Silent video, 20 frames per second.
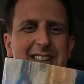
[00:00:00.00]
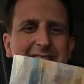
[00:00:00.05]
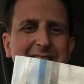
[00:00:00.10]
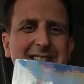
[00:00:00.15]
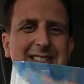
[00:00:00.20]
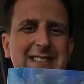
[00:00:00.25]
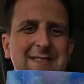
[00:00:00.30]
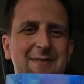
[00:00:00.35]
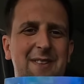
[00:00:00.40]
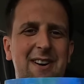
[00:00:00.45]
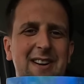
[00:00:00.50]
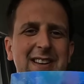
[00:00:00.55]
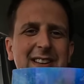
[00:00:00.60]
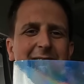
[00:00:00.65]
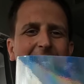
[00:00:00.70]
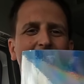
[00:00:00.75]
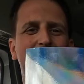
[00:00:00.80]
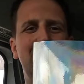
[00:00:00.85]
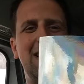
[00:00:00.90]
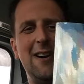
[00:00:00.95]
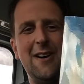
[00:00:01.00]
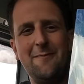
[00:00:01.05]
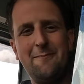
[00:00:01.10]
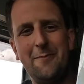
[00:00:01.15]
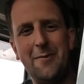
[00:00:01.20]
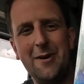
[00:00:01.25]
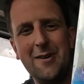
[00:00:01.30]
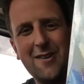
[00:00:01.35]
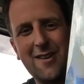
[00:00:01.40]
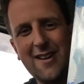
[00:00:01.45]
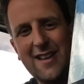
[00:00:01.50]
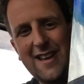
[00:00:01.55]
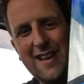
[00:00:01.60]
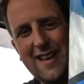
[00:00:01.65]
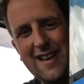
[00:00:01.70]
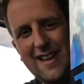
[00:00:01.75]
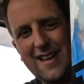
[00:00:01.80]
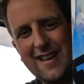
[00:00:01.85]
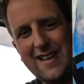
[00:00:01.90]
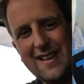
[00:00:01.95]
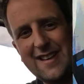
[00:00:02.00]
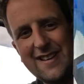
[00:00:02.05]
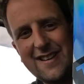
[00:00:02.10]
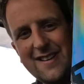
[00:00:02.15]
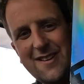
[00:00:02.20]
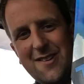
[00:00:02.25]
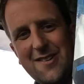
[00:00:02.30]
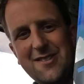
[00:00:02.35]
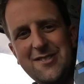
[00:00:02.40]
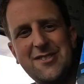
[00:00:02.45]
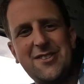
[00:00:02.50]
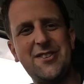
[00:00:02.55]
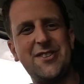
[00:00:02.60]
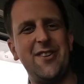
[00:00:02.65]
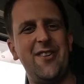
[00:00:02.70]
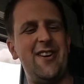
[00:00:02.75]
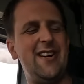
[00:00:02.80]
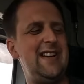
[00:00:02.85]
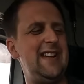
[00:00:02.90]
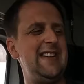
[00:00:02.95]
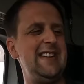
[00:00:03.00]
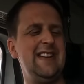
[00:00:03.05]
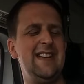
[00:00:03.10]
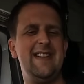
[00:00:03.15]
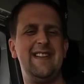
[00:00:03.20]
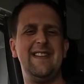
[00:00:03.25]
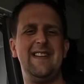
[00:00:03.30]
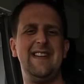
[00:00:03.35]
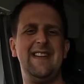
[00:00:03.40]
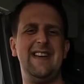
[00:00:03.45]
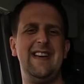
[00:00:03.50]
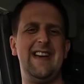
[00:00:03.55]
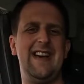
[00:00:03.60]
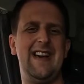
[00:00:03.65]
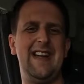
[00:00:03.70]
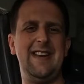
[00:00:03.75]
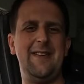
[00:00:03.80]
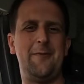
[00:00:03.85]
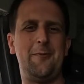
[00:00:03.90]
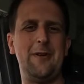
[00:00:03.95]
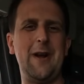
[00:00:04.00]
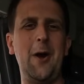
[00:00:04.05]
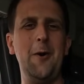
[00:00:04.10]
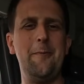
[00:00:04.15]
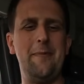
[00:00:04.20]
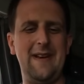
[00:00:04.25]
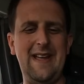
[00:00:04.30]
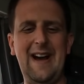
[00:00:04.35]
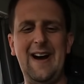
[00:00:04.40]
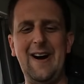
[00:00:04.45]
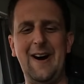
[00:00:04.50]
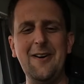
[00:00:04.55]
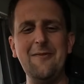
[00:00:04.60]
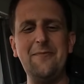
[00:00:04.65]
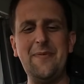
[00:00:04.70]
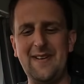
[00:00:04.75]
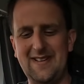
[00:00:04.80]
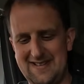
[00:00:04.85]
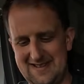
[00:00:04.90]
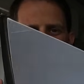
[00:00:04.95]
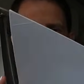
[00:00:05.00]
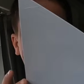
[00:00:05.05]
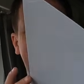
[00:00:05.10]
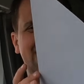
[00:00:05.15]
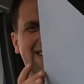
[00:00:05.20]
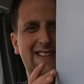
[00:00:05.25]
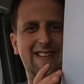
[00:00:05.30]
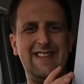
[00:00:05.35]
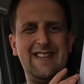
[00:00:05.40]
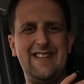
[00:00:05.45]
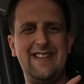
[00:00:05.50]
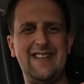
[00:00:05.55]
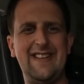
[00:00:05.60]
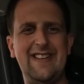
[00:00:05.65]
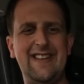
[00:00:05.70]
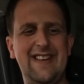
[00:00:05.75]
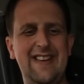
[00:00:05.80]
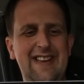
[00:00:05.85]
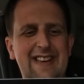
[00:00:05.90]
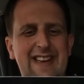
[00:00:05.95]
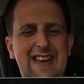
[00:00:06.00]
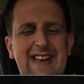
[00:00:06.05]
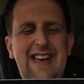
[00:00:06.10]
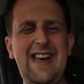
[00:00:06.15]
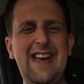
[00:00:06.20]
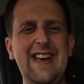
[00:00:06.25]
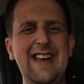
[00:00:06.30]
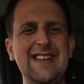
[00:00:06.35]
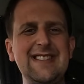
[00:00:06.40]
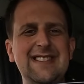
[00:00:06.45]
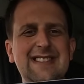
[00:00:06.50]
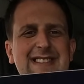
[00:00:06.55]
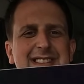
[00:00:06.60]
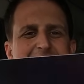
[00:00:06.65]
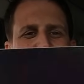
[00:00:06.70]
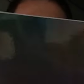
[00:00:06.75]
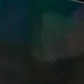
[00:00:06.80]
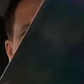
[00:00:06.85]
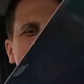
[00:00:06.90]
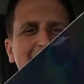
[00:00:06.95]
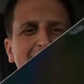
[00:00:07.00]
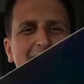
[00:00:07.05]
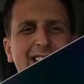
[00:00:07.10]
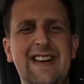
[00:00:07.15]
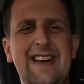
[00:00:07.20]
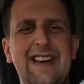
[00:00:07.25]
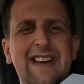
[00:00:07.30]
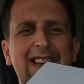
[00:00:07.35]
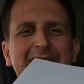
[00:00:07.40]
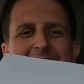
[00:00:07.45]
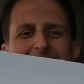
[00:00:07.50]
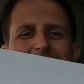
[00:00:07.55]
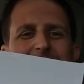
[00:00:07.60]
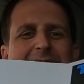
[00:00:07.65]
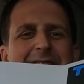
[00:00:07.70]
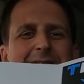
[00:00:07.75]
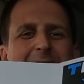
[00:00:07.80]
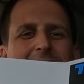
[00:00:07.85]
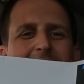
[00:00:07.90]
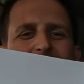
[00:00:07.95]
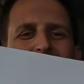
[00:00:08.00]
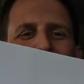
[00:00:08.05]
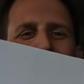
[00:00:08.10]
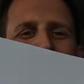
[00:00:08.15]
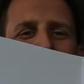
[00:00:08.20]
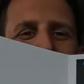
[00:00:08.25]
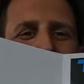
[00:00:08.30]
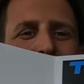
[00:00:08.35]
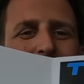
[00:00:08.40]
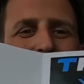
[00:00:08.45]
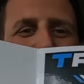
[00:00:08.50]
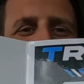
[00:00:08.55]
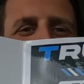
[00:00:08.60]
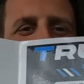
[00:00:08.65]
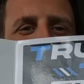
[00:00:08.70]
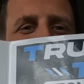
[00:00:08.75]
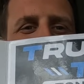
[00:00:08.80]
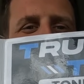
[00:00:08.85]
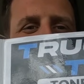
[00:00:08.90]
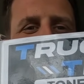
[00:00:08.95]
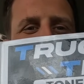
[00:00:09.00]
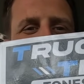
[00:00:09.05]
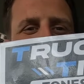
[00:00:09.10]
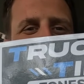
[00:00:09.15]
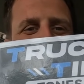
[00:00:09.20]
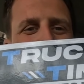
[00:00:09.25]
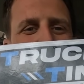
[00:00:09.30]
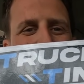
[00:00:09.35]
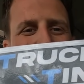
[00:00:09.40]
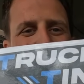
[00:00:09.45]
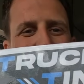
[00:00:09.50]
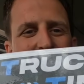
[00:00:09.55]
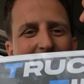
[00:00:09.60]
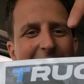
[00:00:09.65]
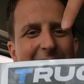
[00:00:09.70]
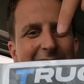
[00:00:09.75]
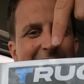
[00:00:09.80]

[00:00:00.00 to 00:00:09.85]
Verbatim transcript: This is my little uh, booklet here. Shiny, and if we open it up, it is the Trucker Tim's tone menu.